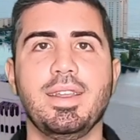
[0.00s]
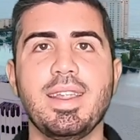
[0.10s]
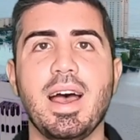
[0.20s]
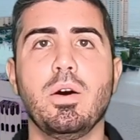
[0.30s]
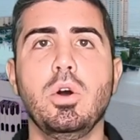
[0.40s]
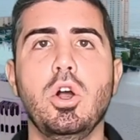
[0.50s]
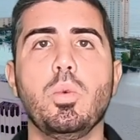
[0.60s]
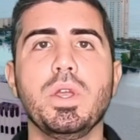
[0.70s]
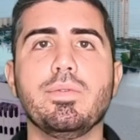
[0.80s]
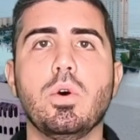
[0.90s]
Now
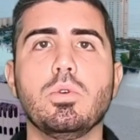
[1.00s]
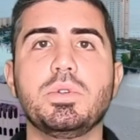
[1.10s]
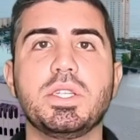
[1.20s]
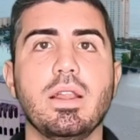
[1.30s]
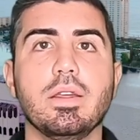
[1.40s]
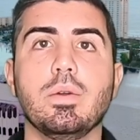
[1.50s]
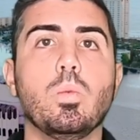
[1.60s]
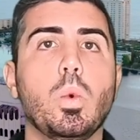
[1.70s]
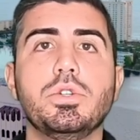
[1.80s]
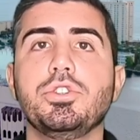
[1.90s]
we have homes selling
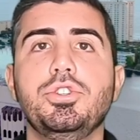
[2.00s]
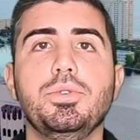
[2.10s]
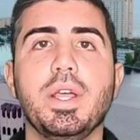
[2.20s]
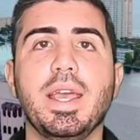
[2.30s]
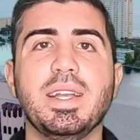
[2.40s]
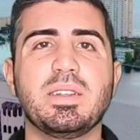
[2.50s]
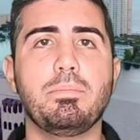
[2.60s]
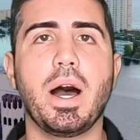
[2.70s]
in 1 to 2 days, and